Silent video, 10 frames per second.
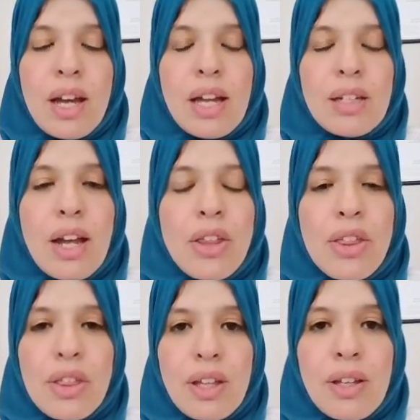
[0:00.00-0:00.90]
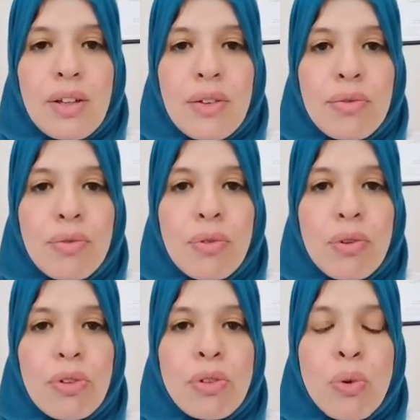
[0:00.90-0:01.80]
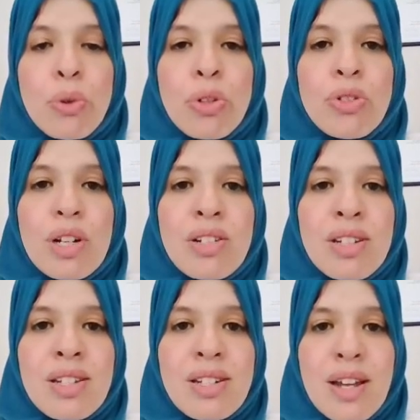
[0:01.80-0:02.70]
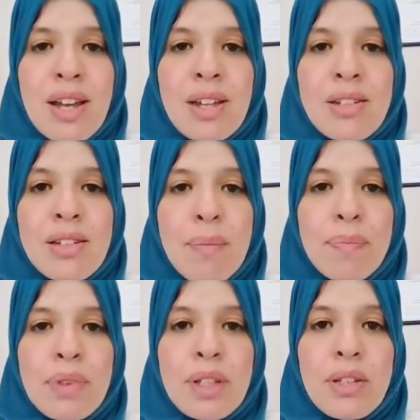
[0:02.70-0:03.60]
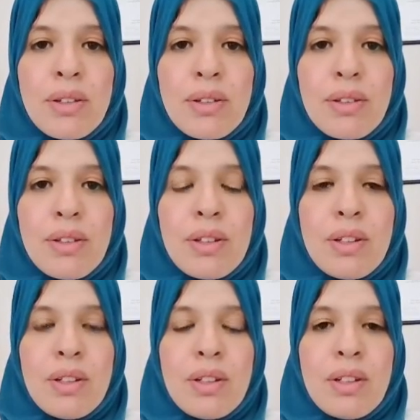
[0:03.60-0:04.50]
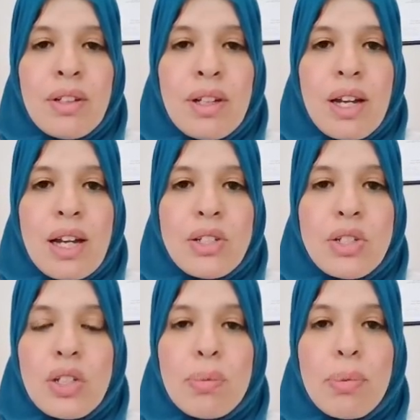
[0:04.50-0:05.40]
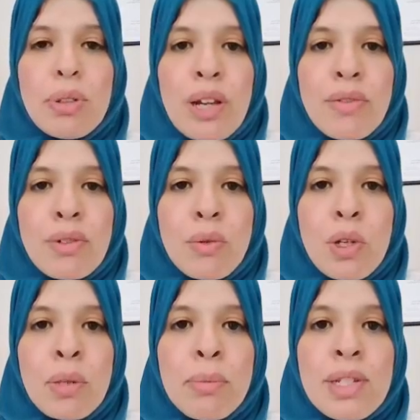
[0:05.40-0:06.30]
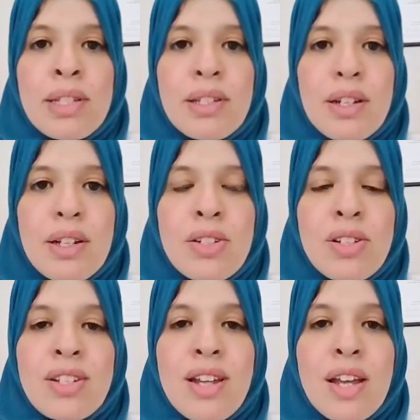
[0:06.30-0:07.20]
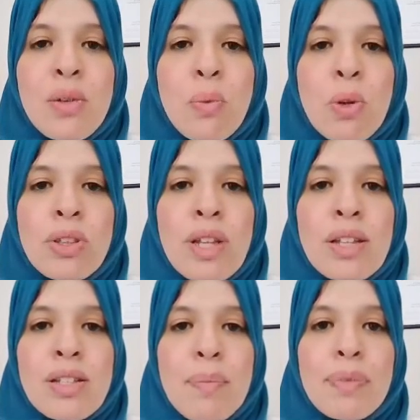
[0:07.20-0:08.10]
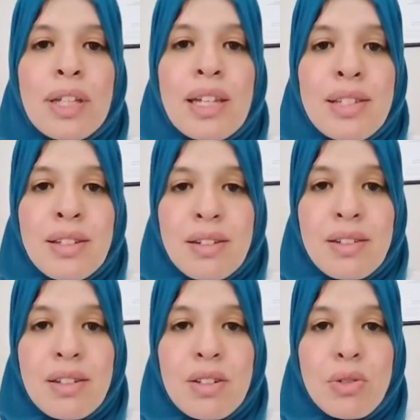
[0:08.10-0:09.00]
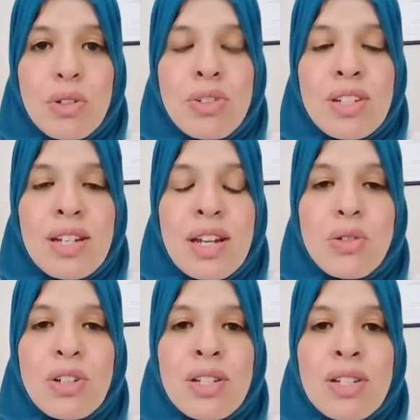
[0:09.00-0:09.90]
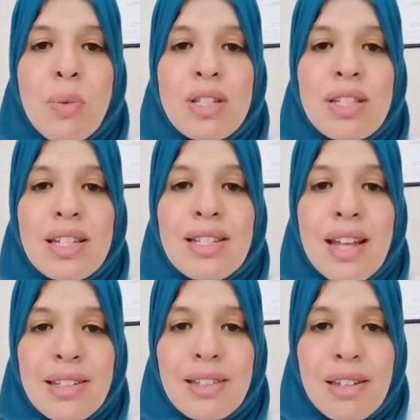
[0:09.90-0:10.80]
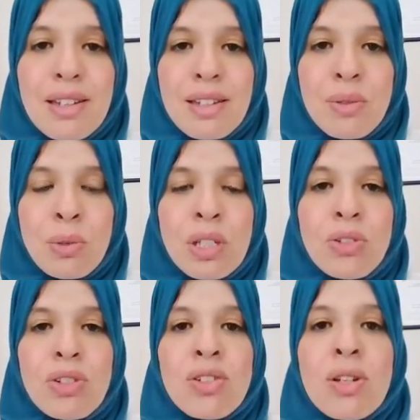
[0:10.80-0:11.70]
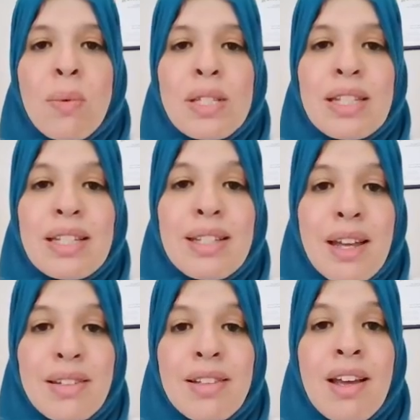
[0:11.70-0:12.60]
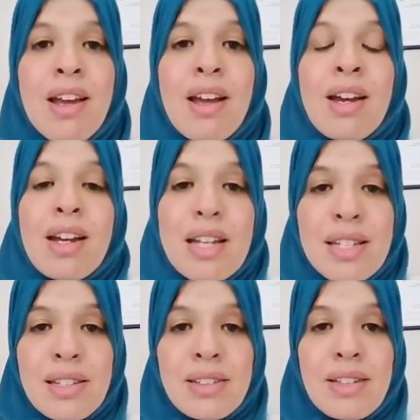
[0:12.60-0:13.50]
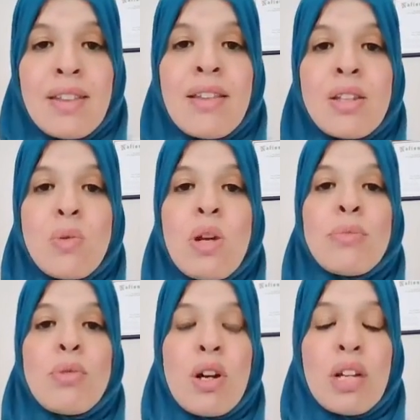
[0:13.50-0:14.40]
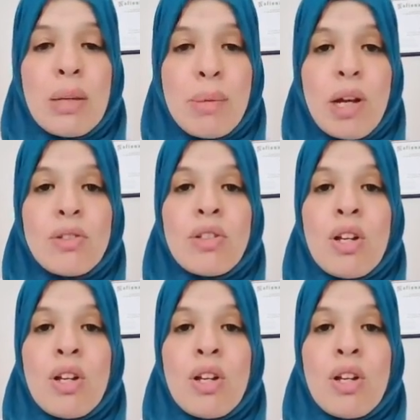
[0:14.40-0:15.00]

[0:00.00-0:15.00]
And I think in order to understand something at a deeper level, one must understand what that something isn't. So to understand what success is, we need to understand what success isn't. And that's why I'm talking about